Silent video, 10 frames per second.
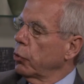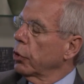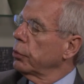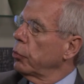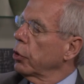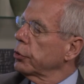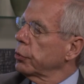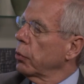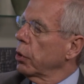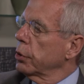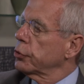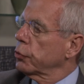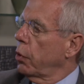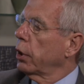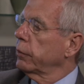more and more towards
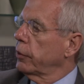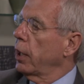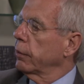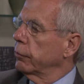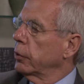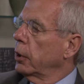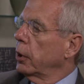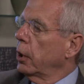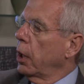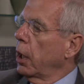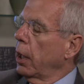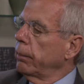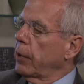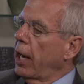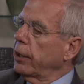quality of life.
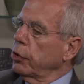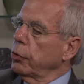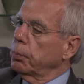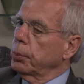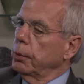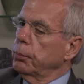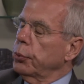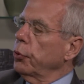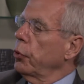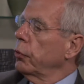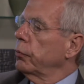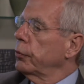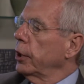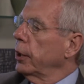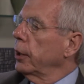How do you
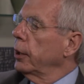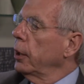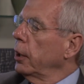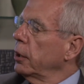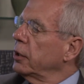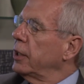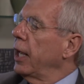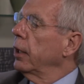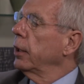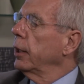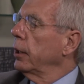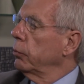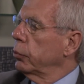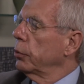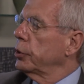improve the daily
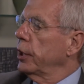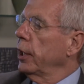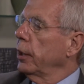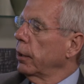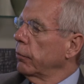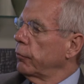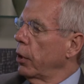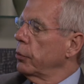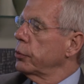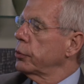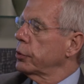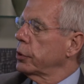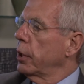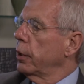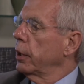routine of
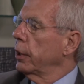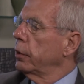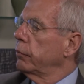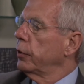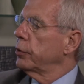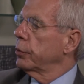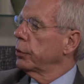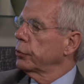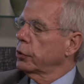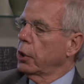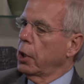those individuals